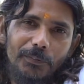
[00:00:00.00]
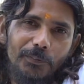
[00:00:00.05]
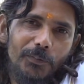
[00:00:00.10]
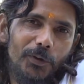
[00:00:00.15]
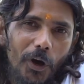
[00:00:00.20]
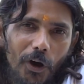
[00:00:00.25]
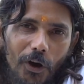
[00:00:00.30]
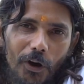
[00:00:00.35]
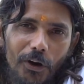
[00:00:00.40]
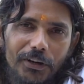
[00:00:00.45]

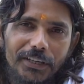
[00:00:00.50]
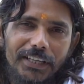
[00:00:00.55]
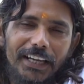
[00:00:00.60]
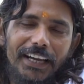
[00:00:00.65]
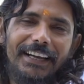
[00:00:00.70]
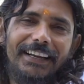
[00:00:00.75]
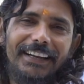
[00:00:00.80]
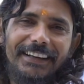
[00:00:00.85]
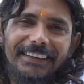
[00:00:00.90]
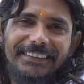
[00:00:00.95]
blood
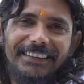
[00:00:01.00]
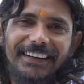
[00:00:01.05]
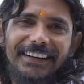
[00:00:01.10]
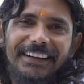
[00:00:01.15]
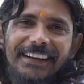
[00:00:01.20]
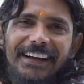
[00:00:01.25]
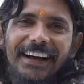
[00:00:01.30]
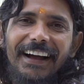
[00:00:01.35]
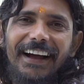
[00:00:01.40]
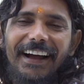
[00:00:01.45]

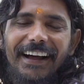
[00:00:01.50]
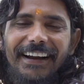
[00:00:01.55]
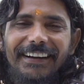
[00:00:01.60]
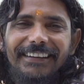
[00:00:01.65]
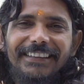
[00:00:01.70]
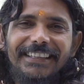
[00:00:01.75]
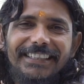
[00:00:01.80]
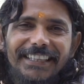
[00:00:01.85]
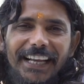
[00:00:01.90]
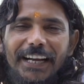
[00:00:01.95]

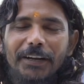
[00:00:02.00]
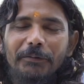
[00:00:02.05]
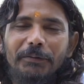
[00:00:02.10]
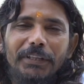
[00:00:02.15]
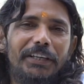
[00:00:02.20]
and this kind of,